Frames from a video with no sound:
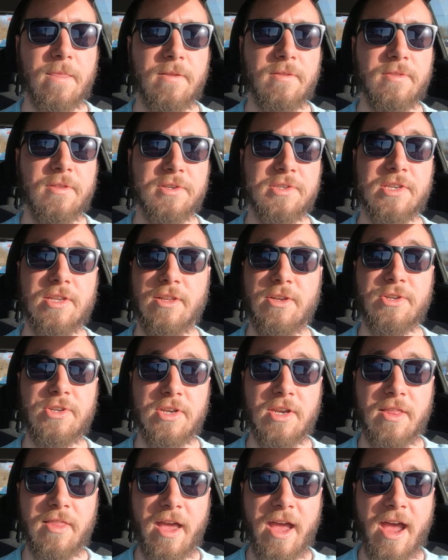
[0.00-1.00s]
the
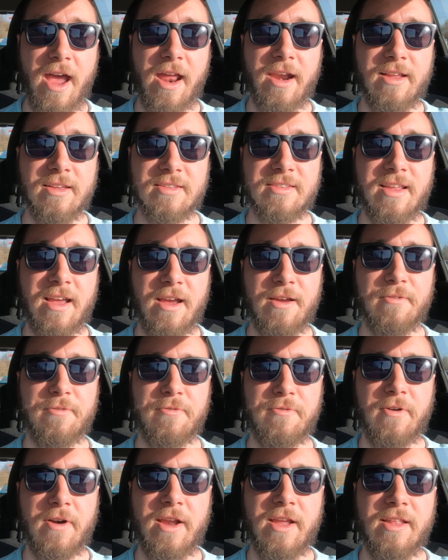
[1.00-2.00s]
solution to that is to have
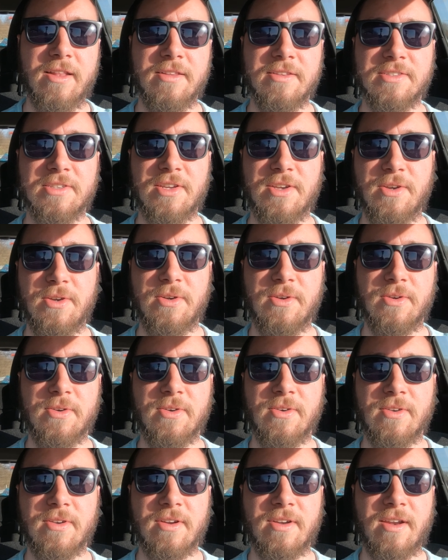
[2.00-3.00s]
friends who
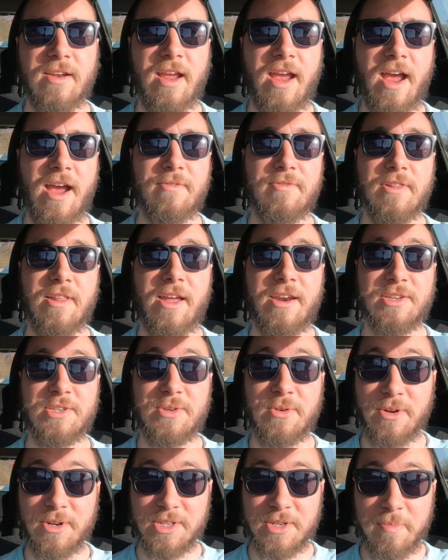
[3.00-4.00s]
have a lot of
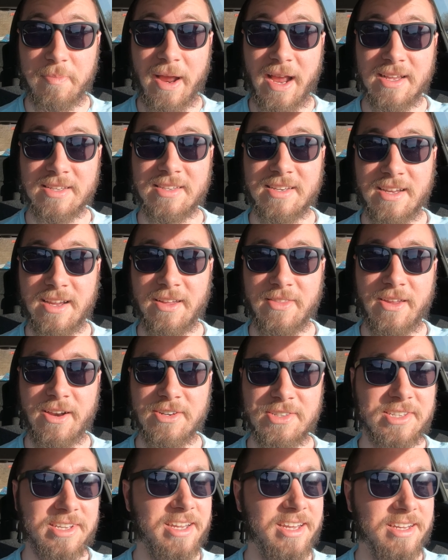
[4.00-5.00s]
storage capacity on their
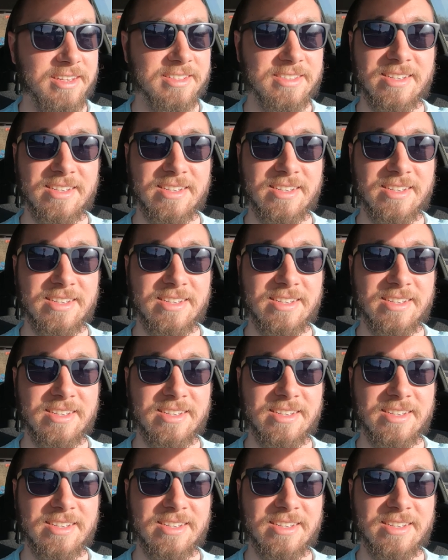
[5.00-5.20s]
skis.